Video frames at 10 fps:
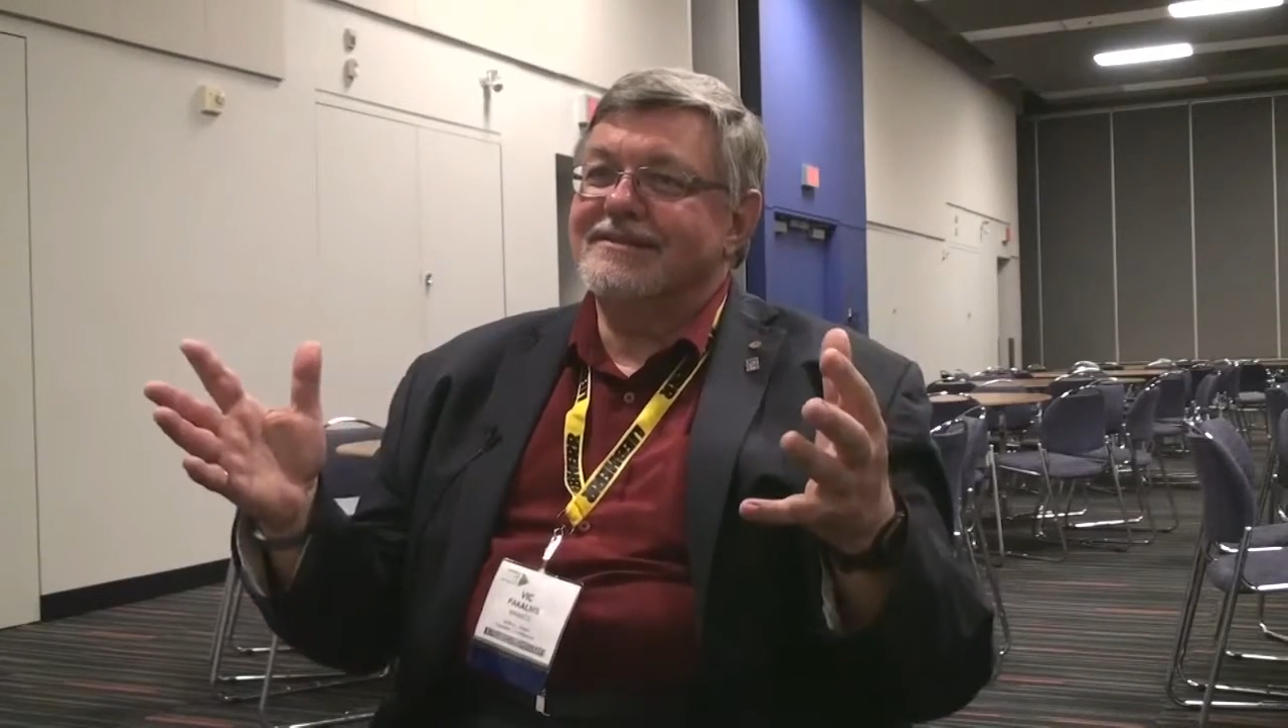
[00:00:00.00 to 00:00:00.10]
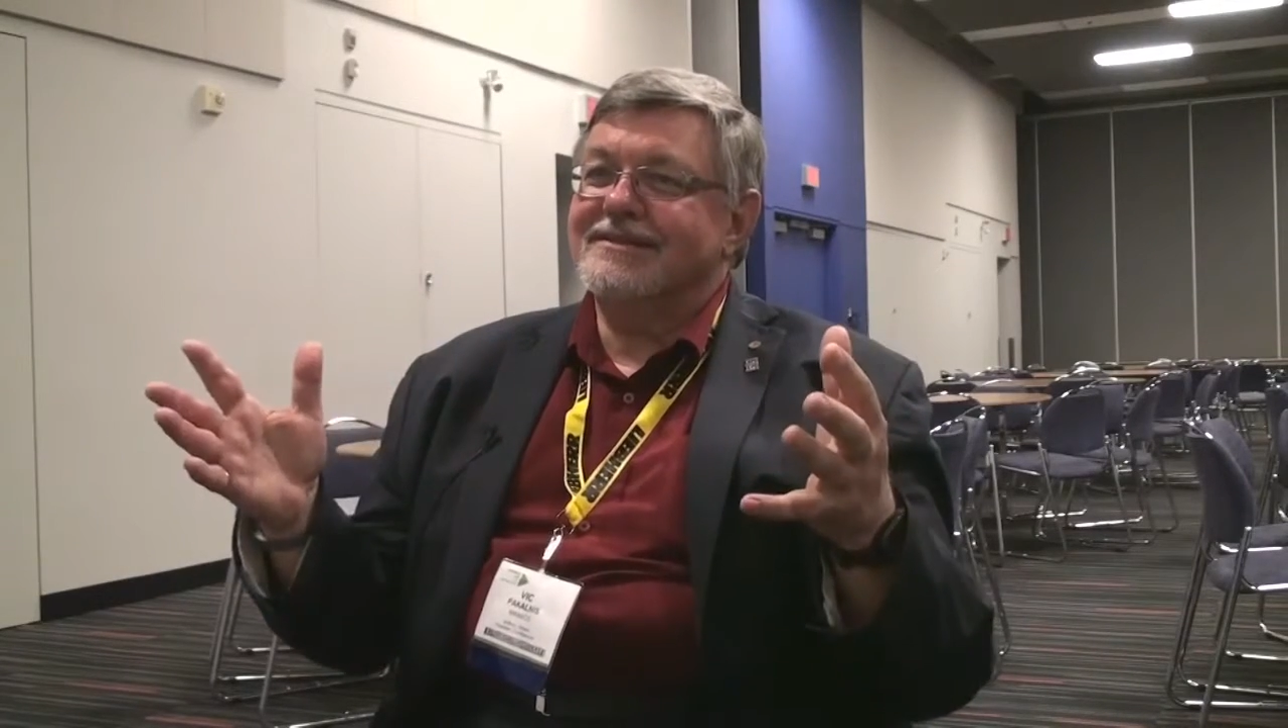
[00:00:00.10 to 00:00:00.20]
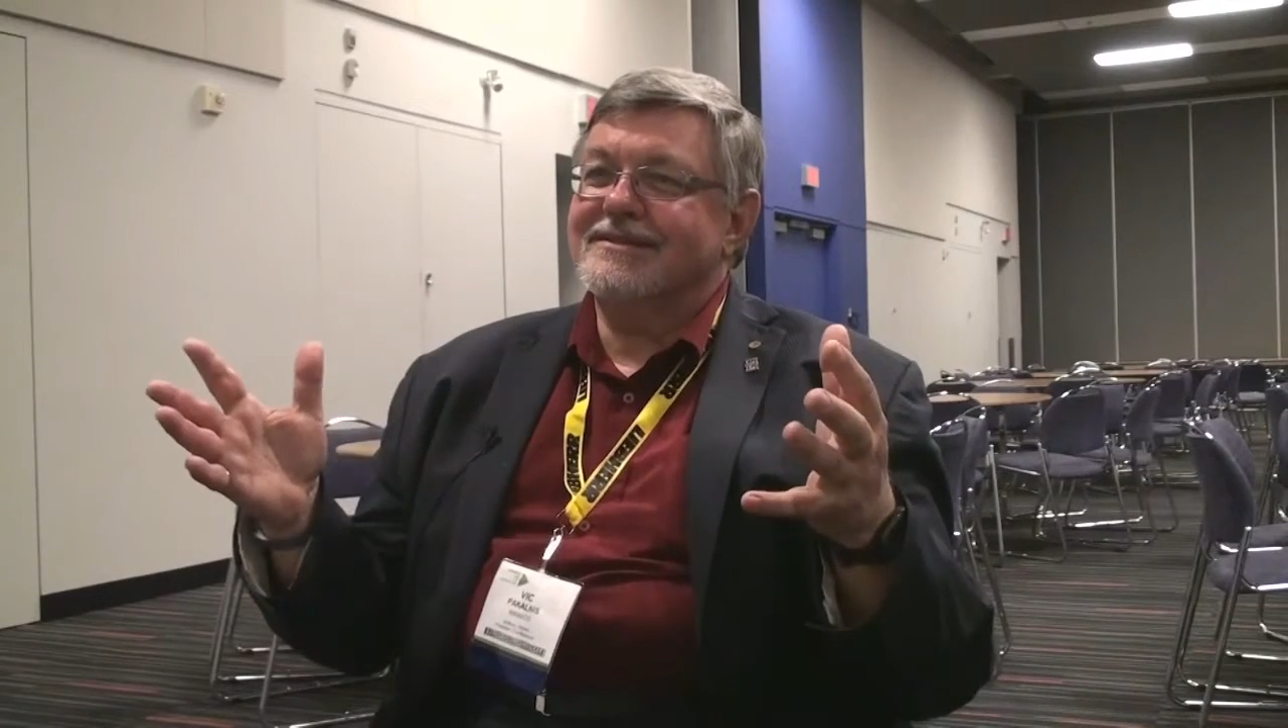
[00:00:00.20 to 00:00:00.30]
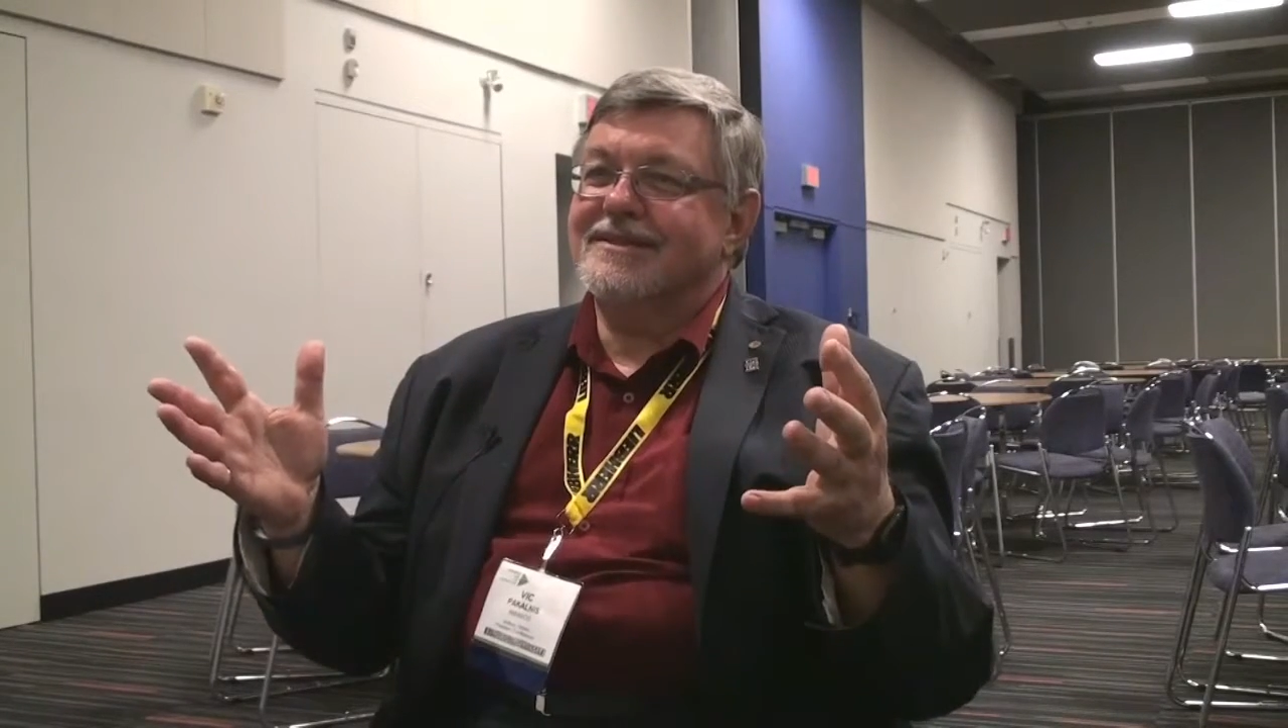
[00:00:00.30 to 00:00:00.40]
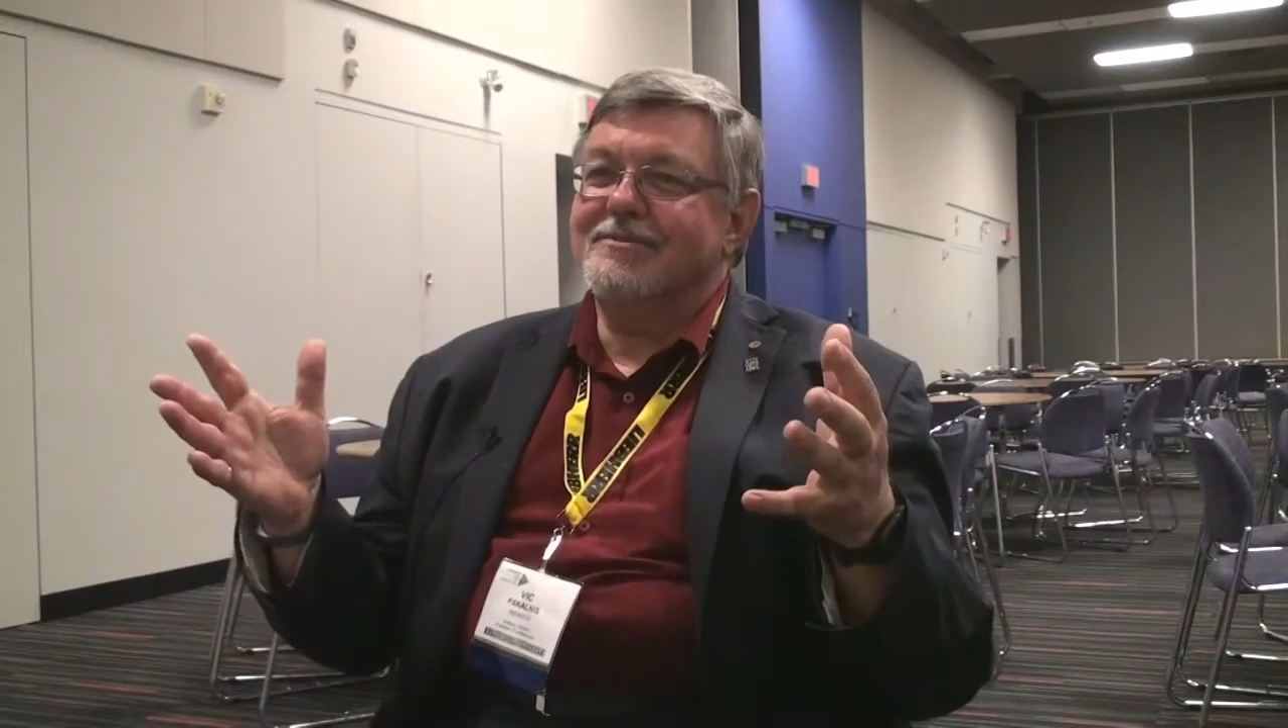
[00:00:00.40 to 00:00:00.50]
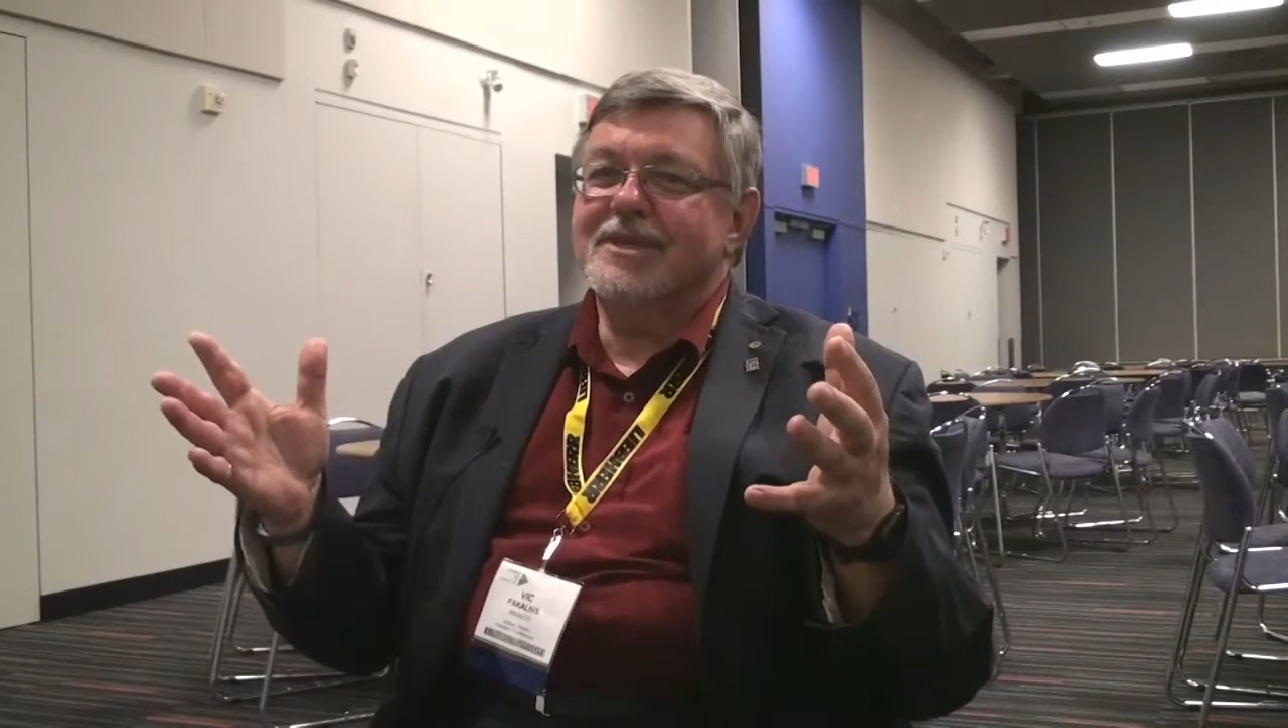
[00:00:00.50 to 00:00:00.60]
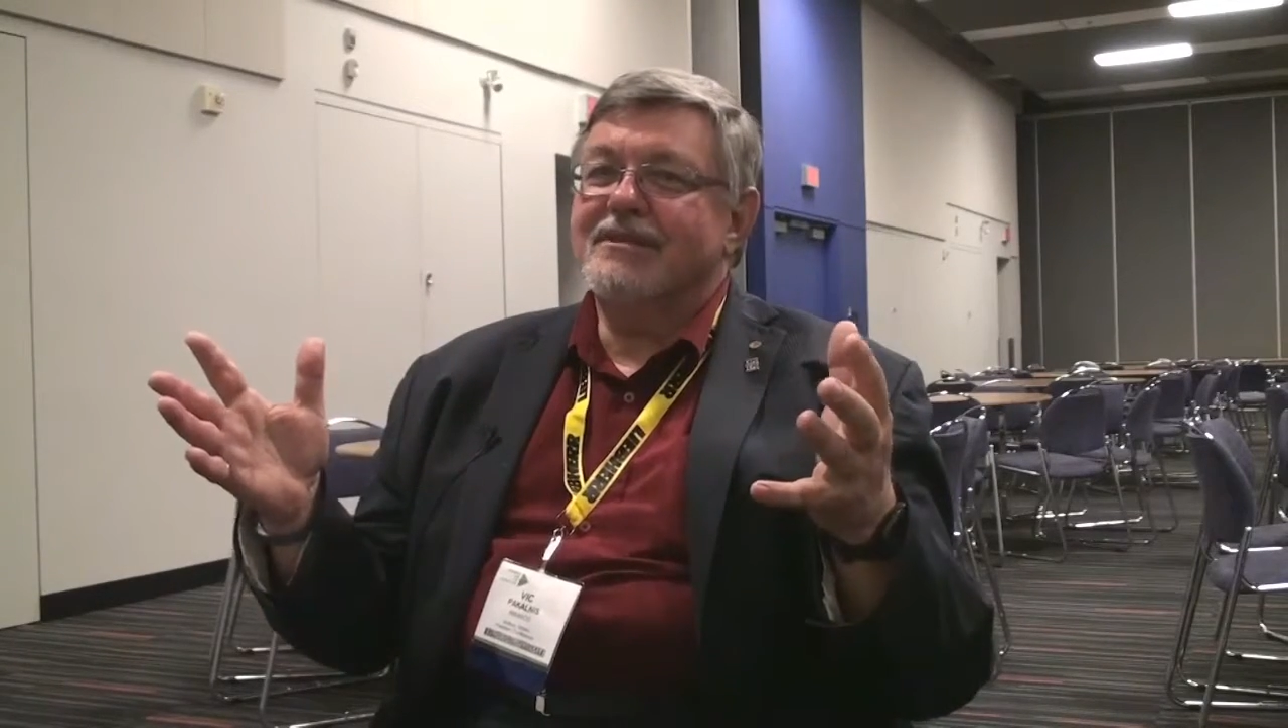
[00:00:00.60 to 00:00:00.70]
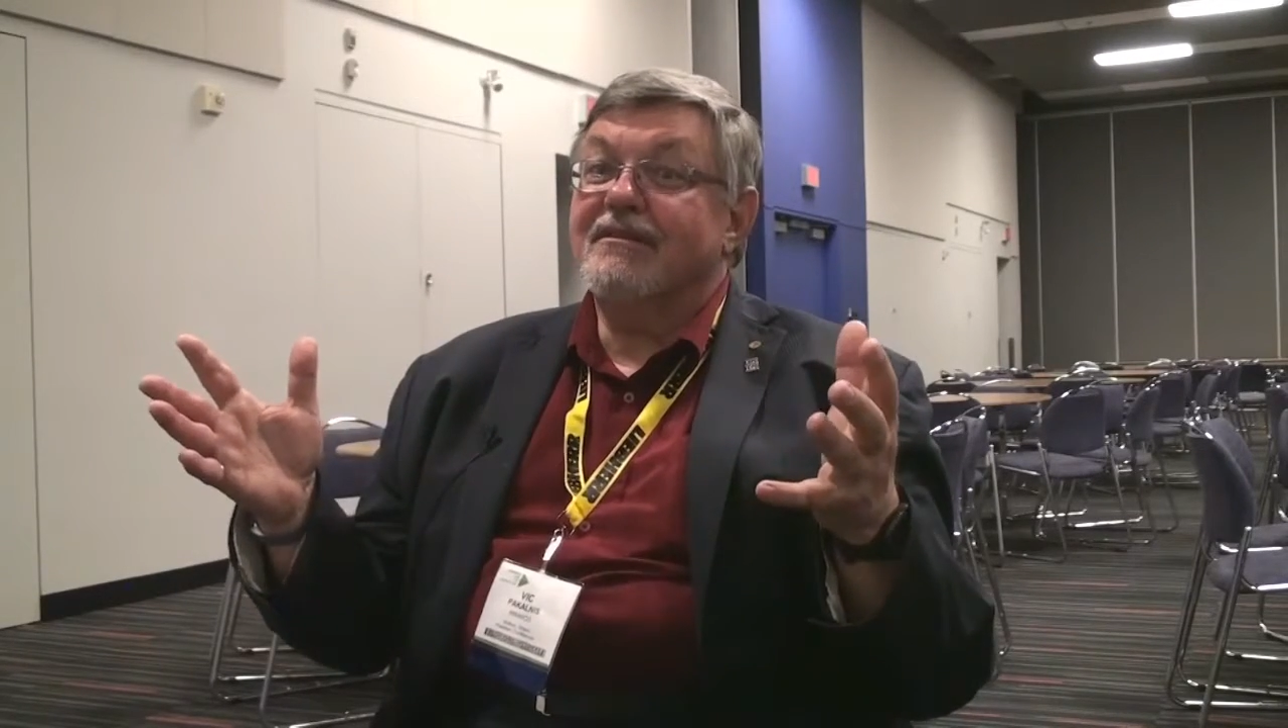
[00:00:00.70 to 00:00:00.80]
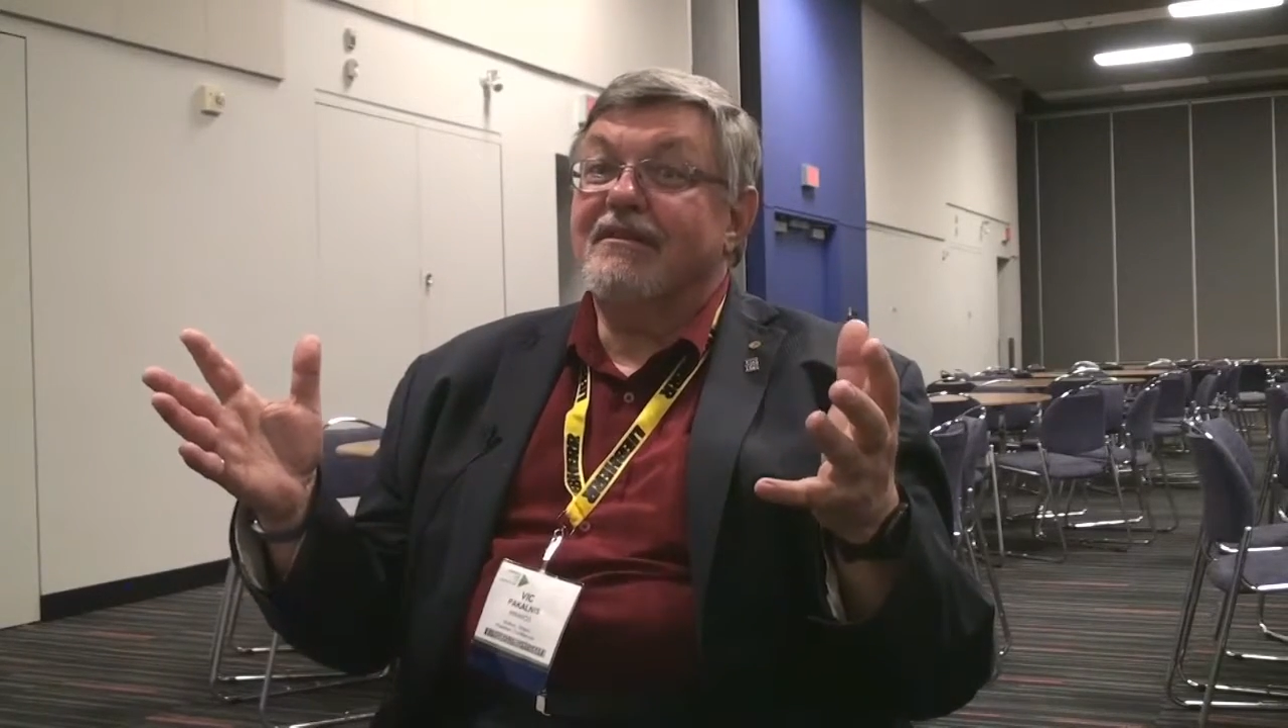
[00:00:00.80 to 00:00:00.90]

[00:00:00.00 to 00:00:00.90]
It's going to be the